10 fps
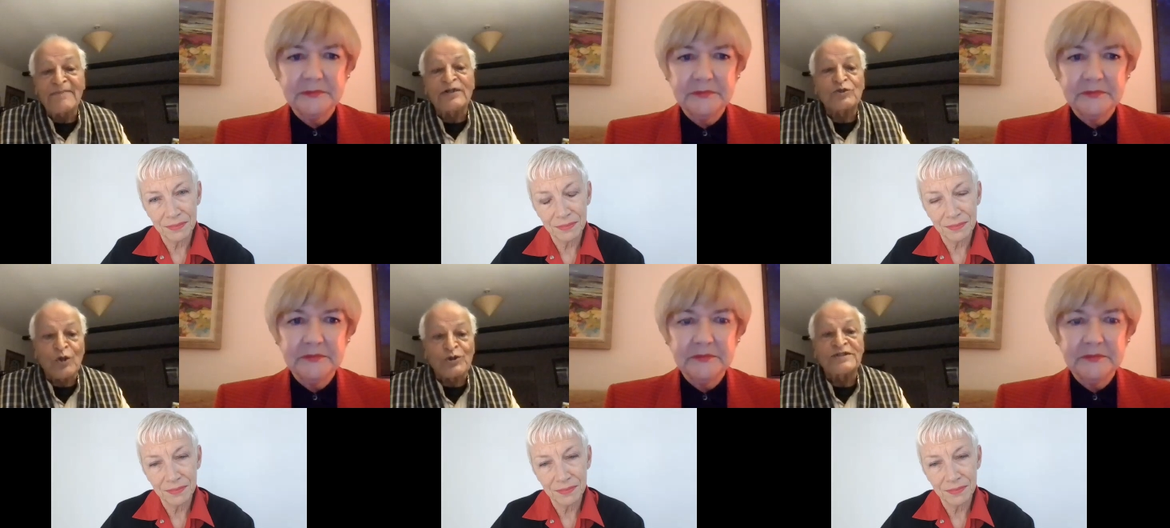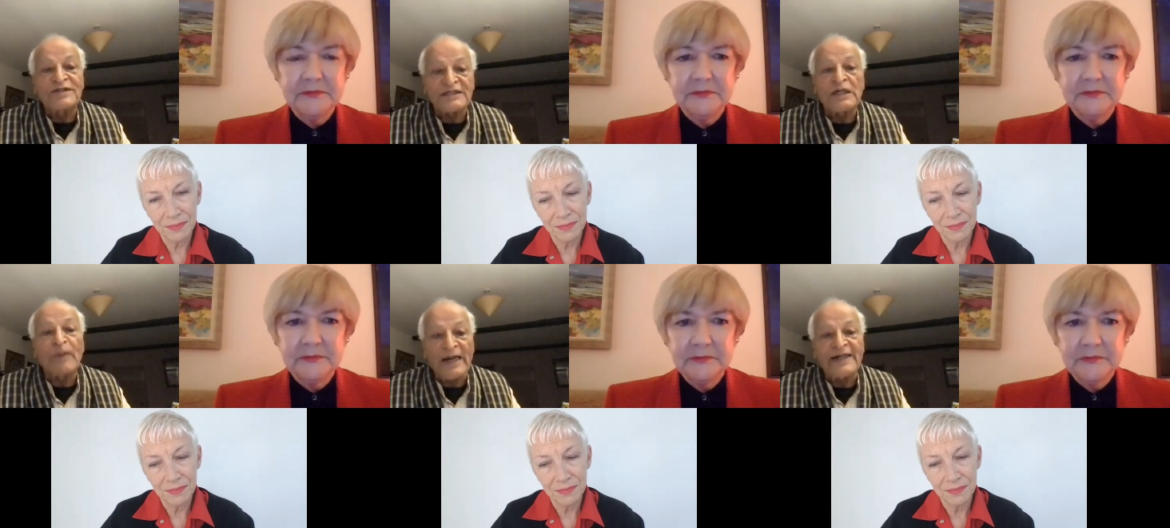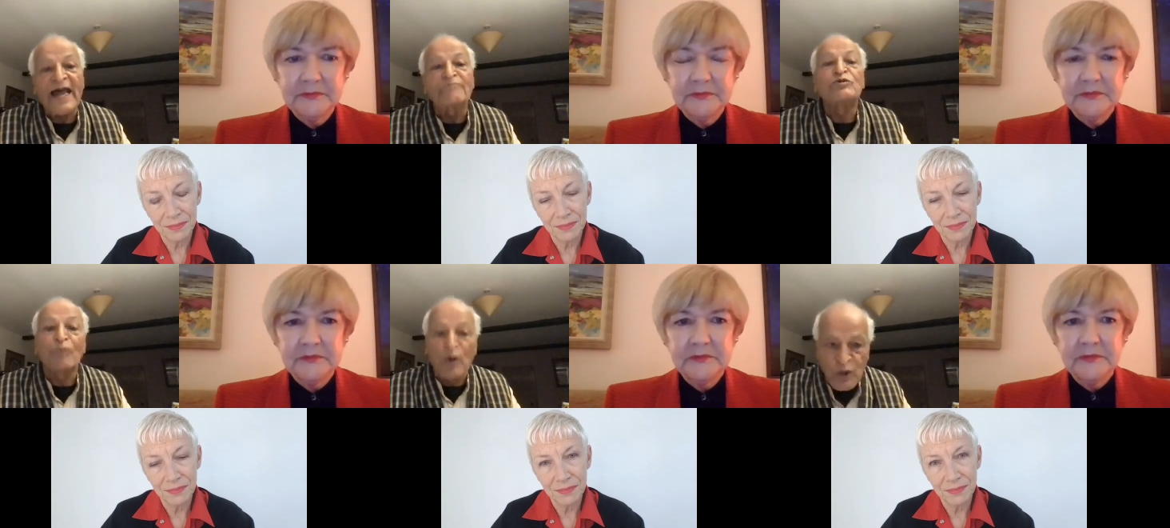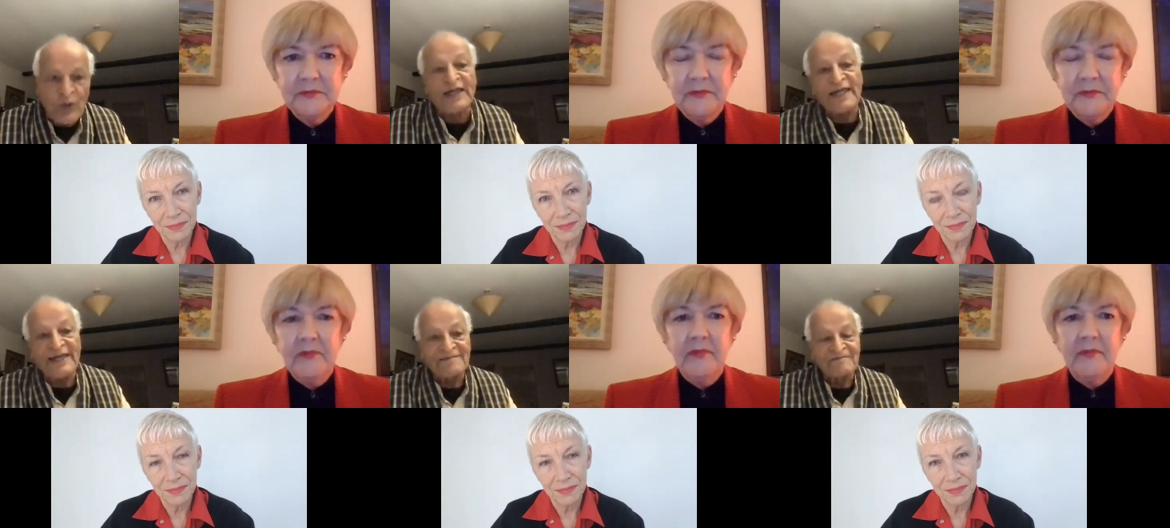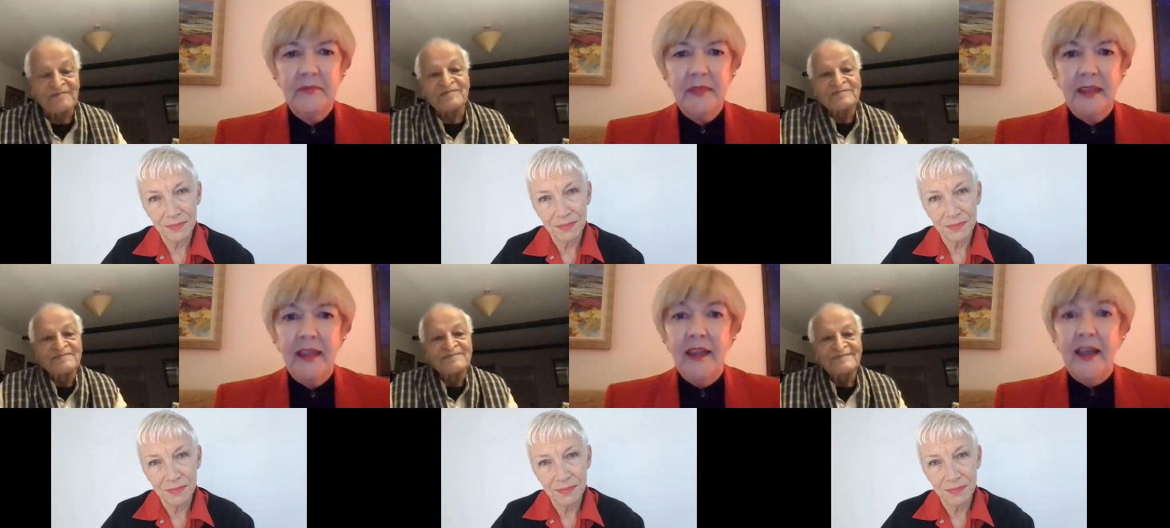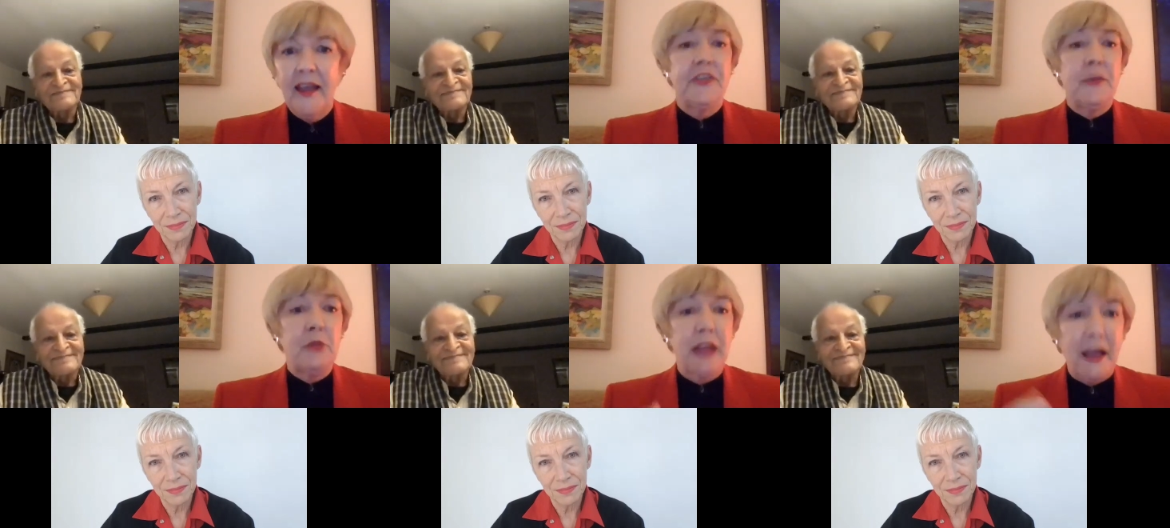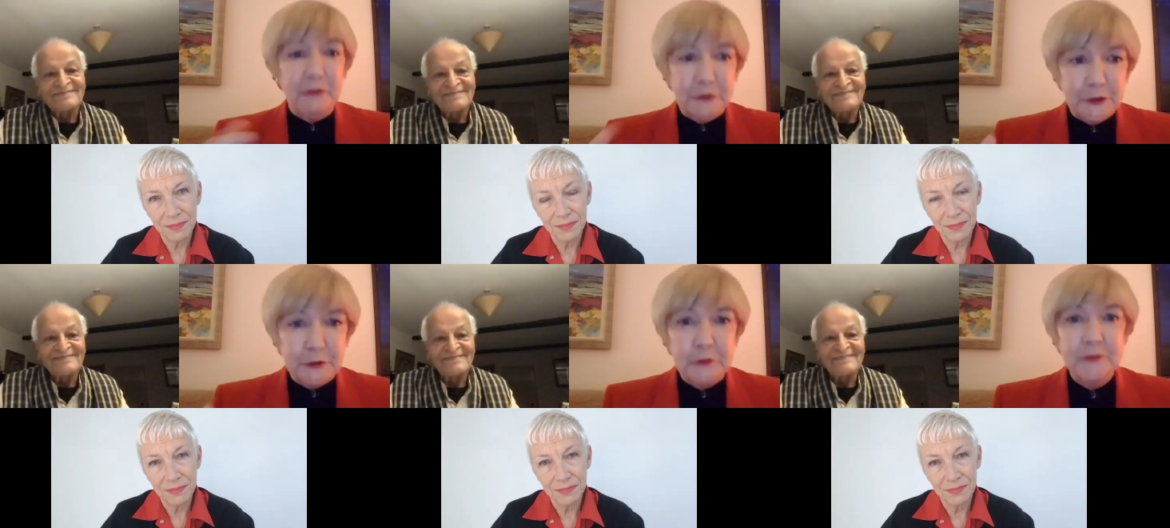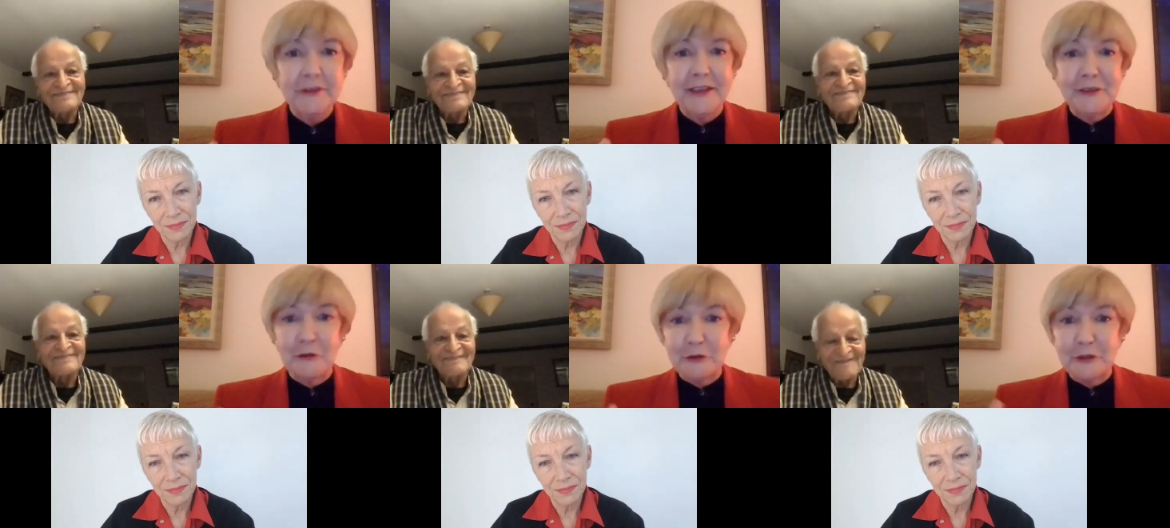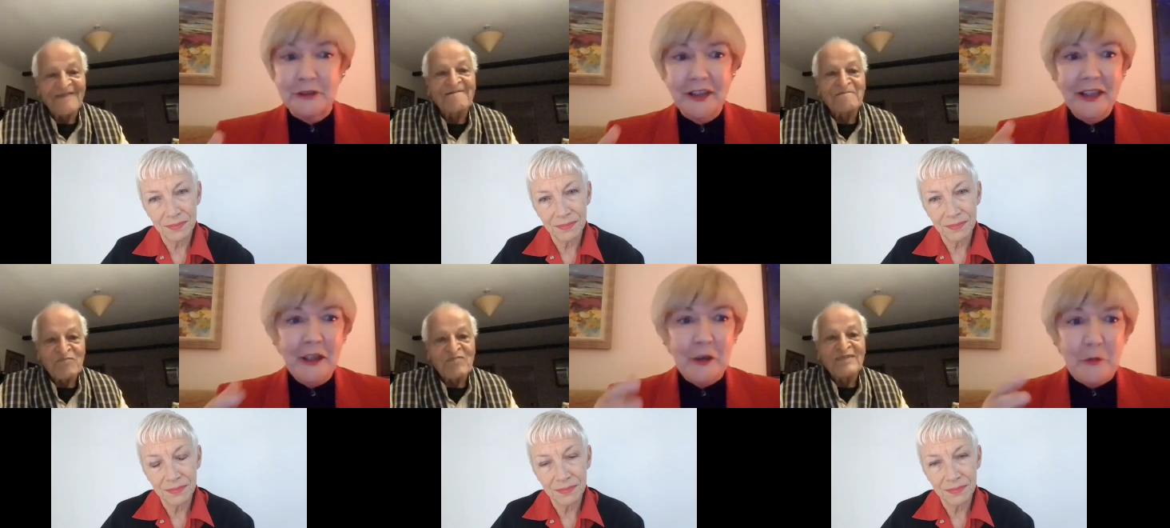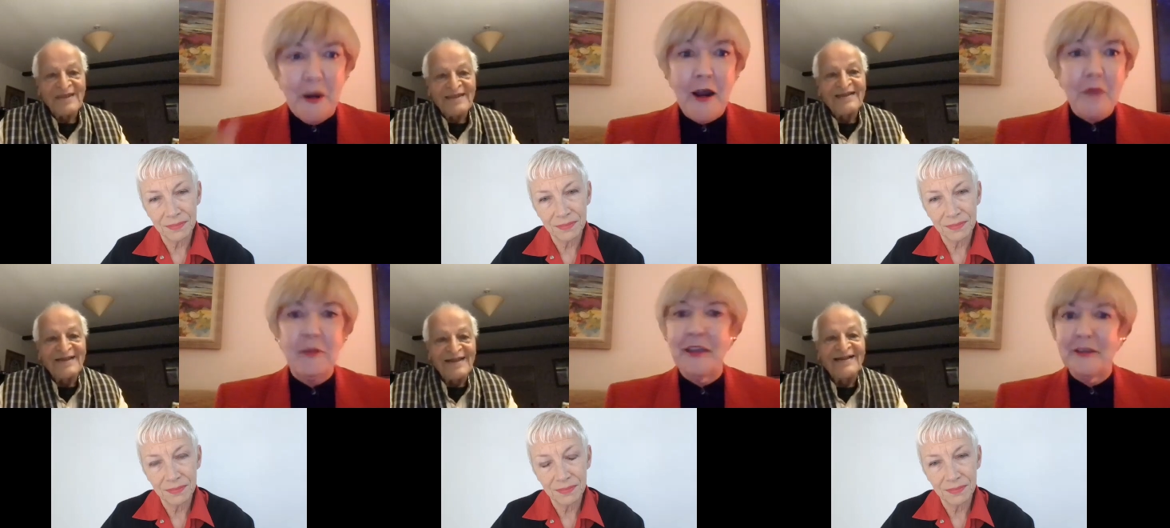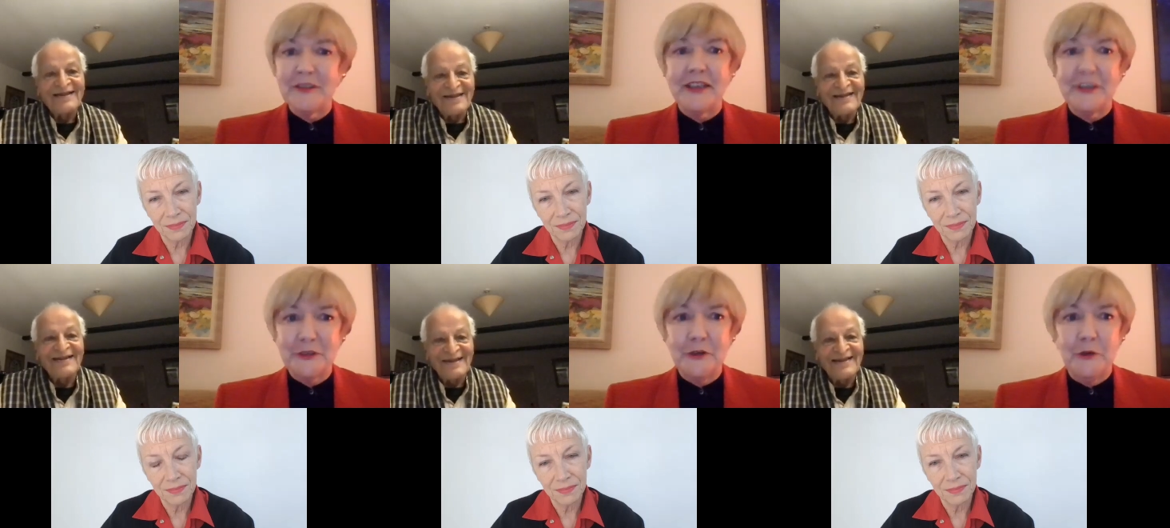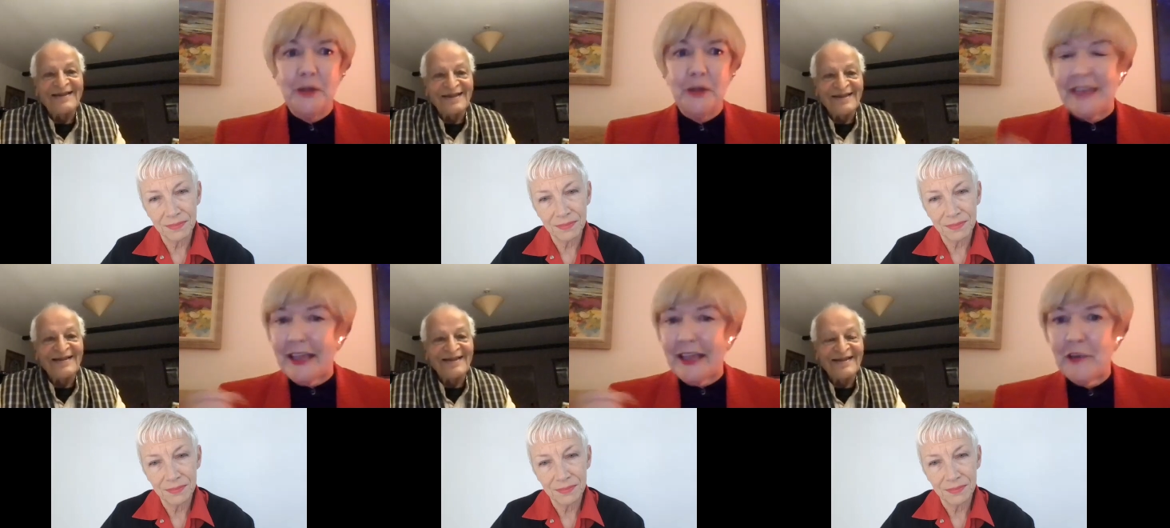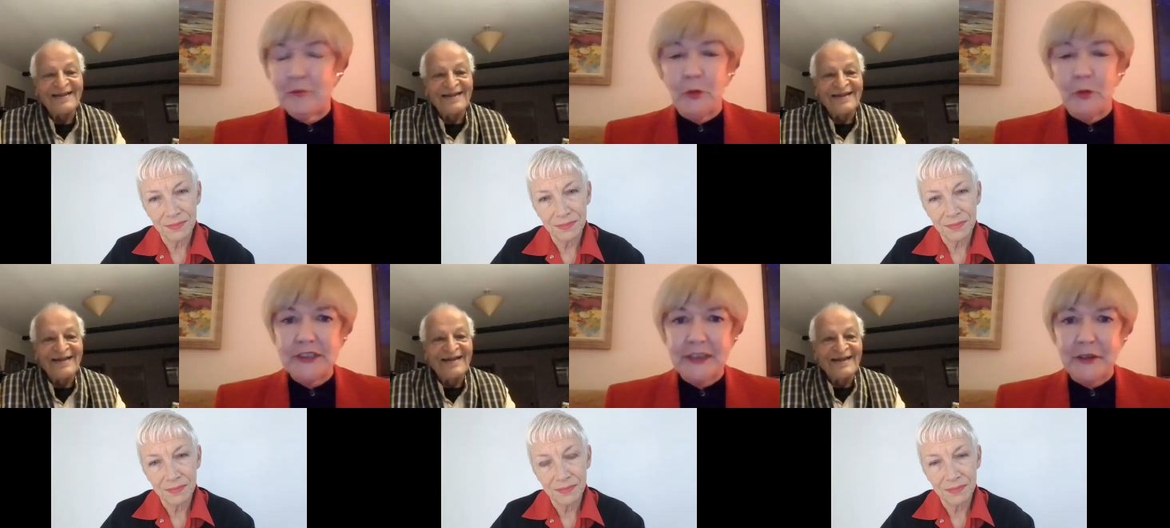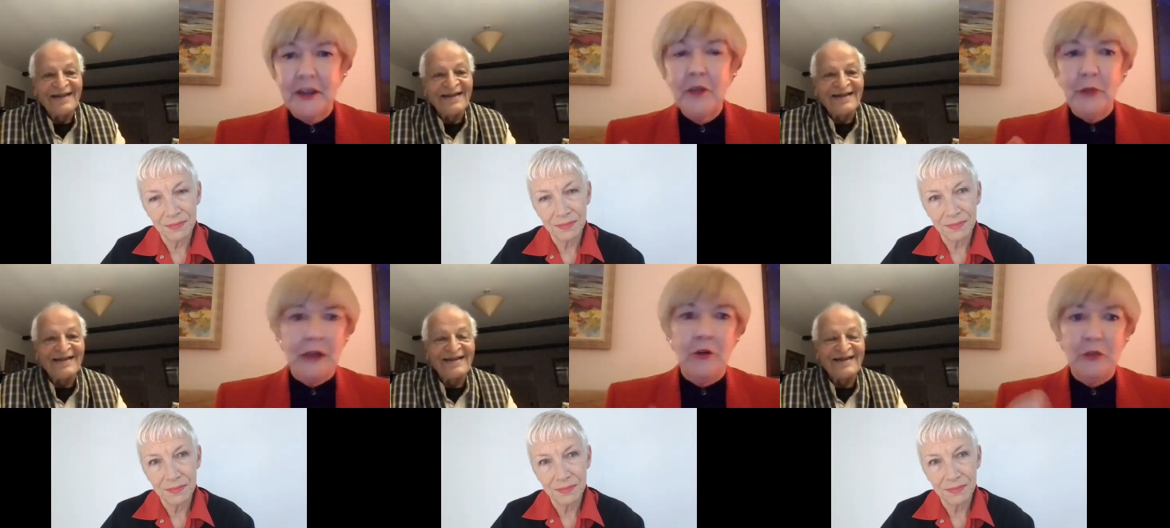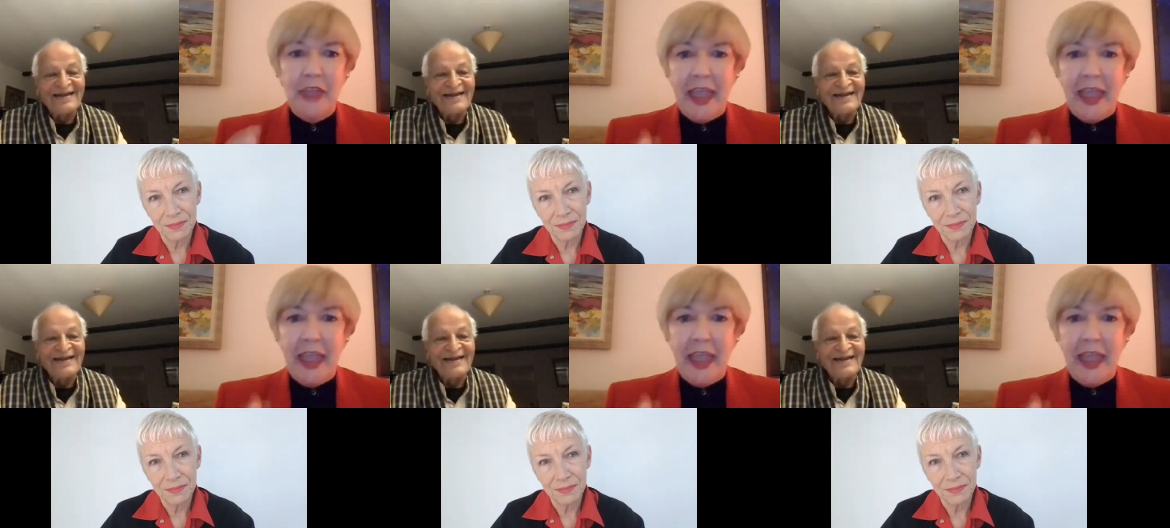Speaker 1: and social justice paradigms more quickly.
Speaker 2: Uh, they will have to. Uh, Dr. Kumar, because as you and Annie have pointed out, we are on the